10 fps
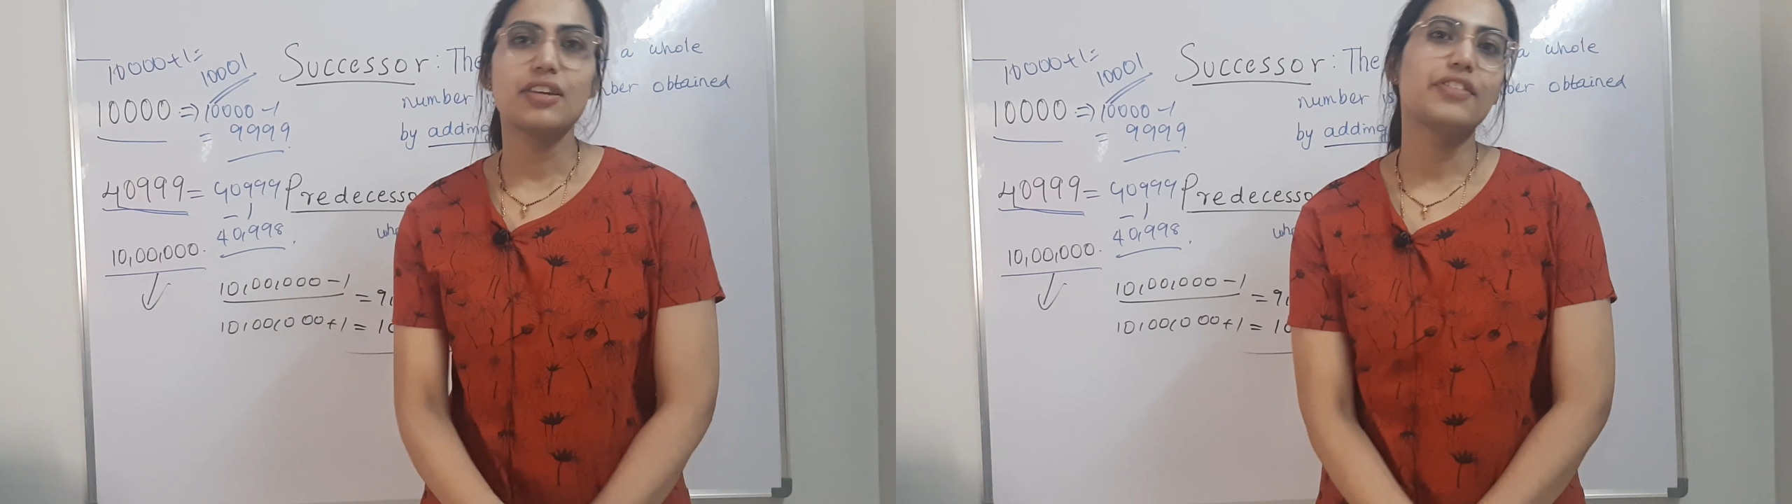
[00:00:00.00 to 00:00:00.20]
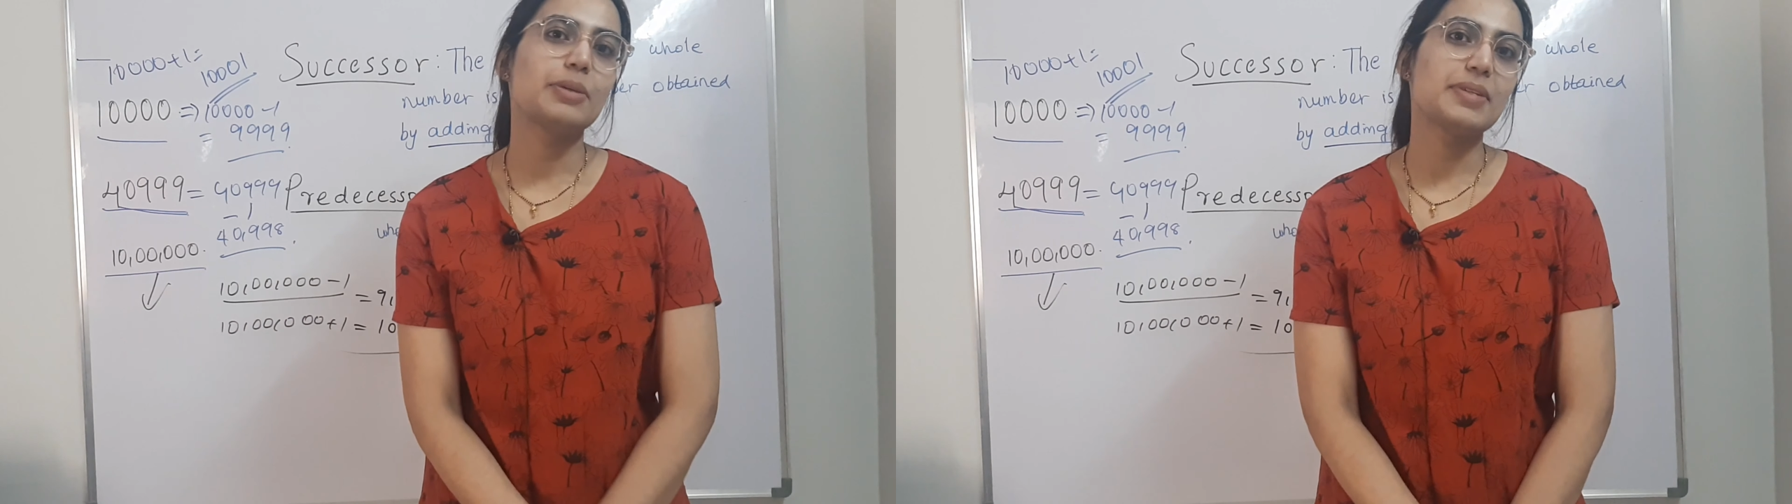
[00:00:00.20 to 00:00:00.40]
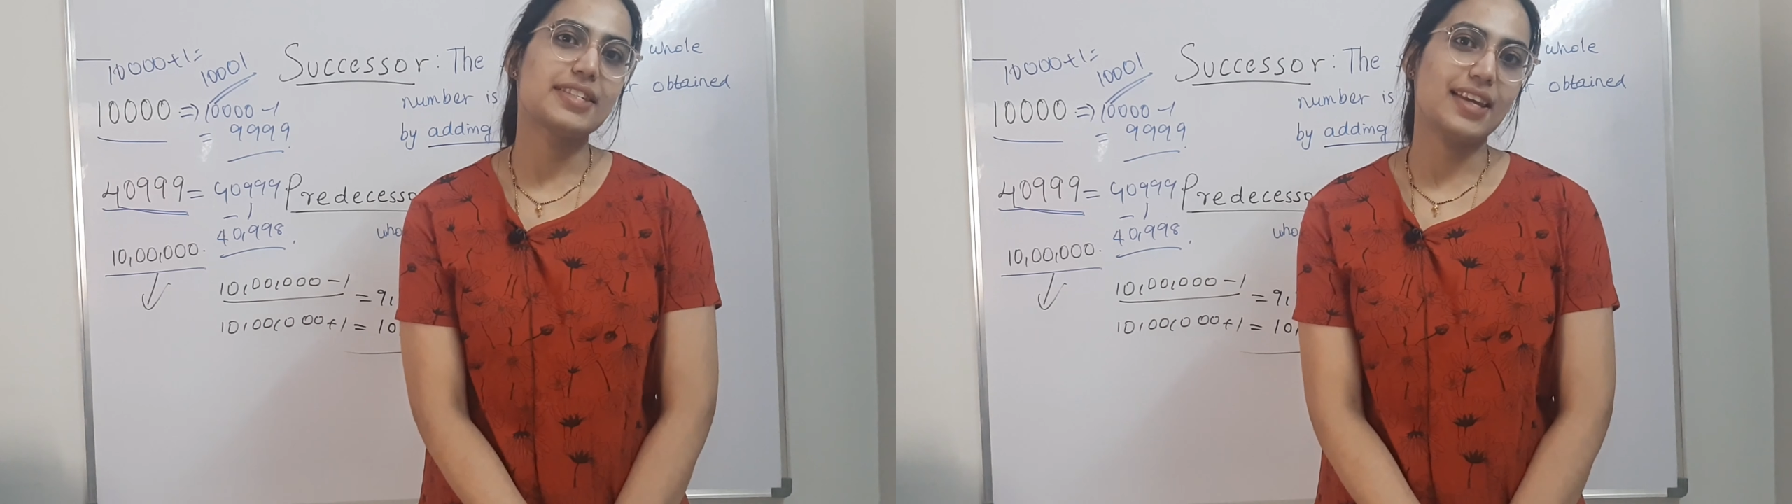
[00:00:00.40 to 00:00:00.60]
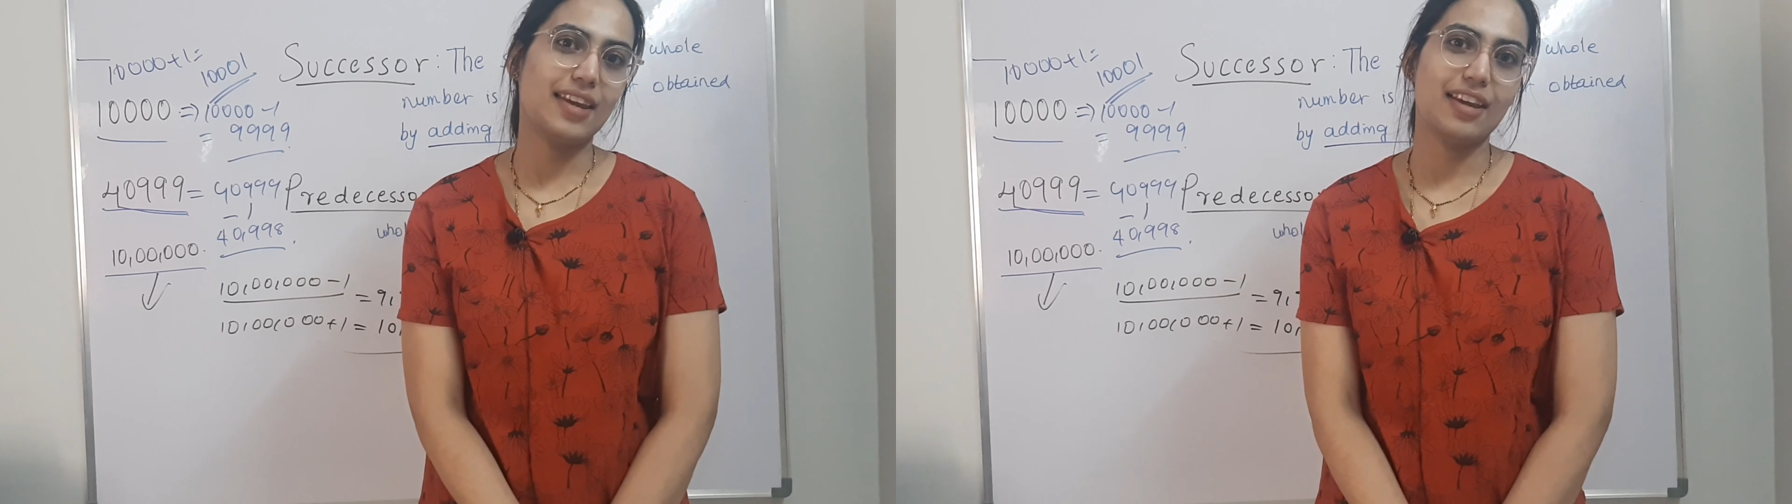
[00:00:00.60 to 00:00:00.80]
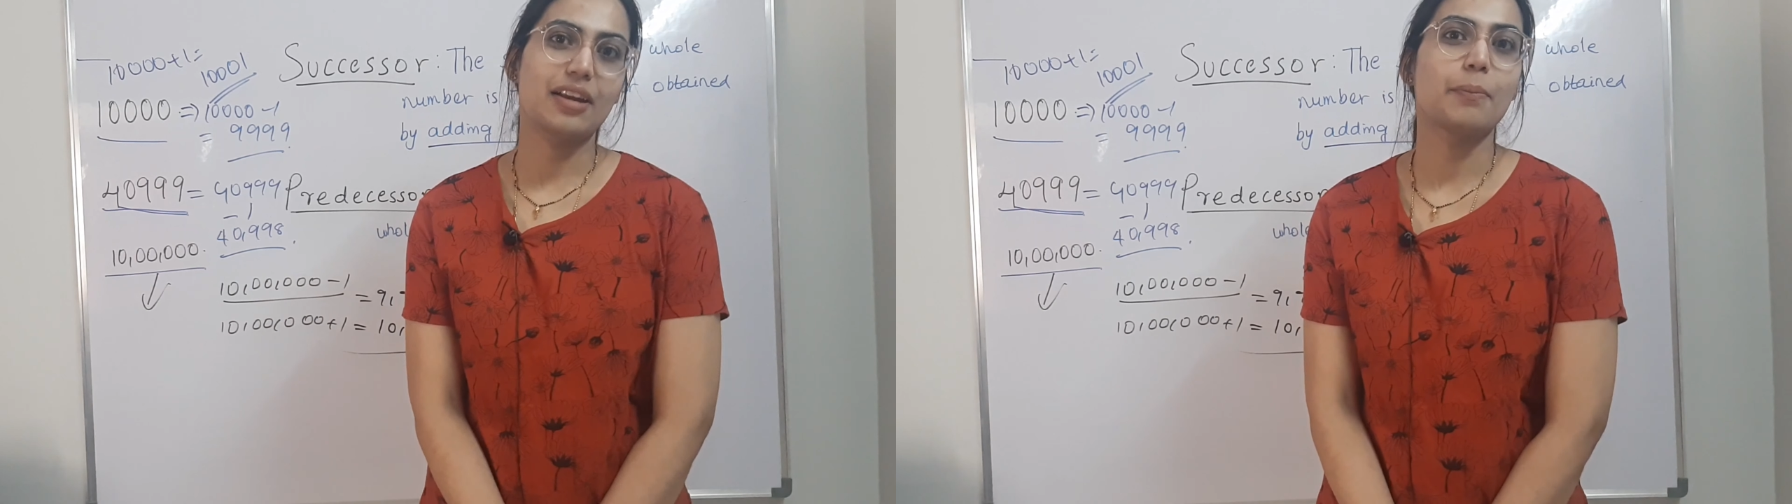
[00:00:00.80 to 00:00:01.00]
we'll be
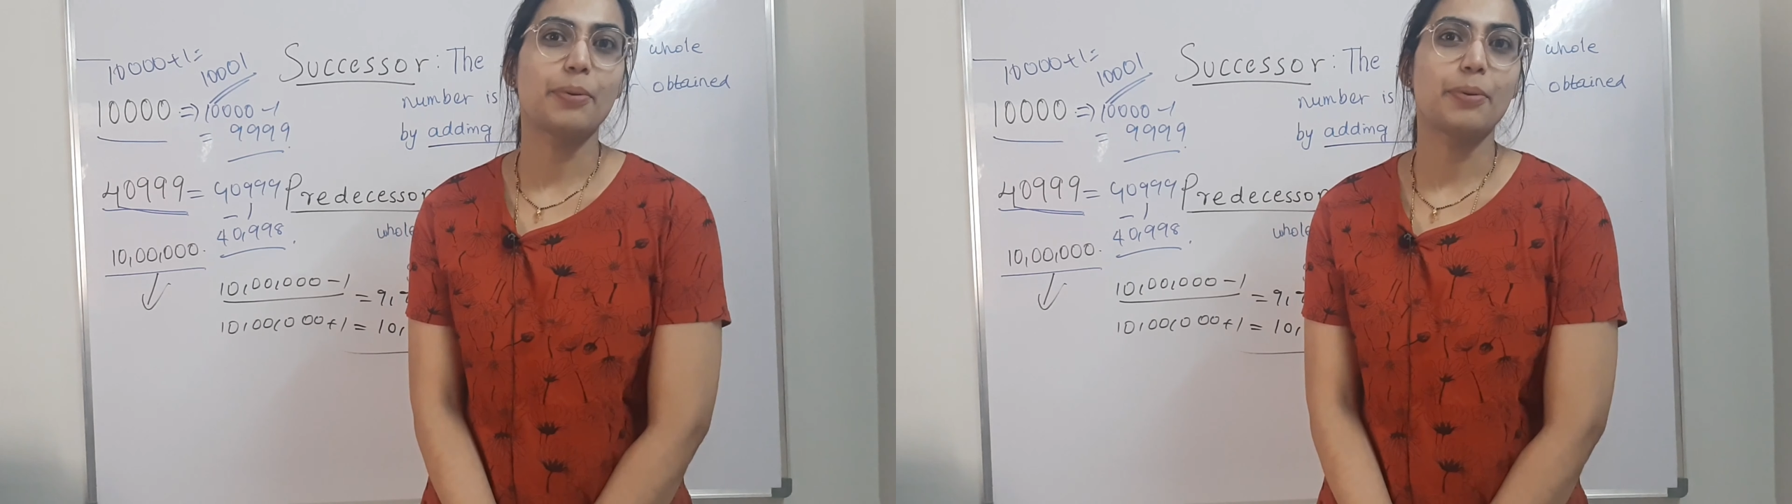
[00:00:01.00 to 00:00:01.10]
seeing